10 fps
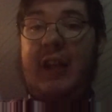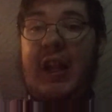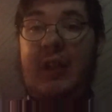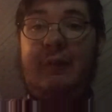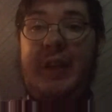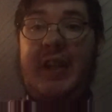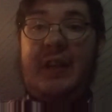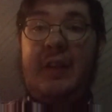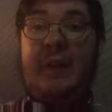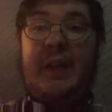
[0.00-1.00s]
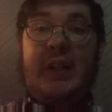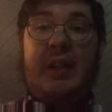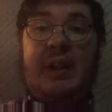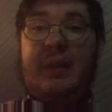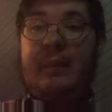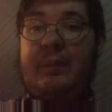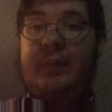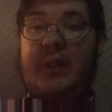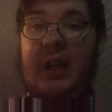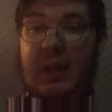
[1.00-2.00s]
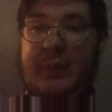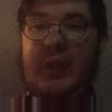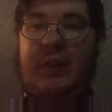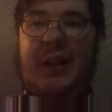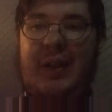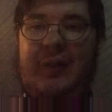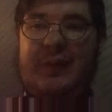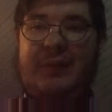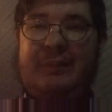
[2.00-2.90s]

Halloween comes around.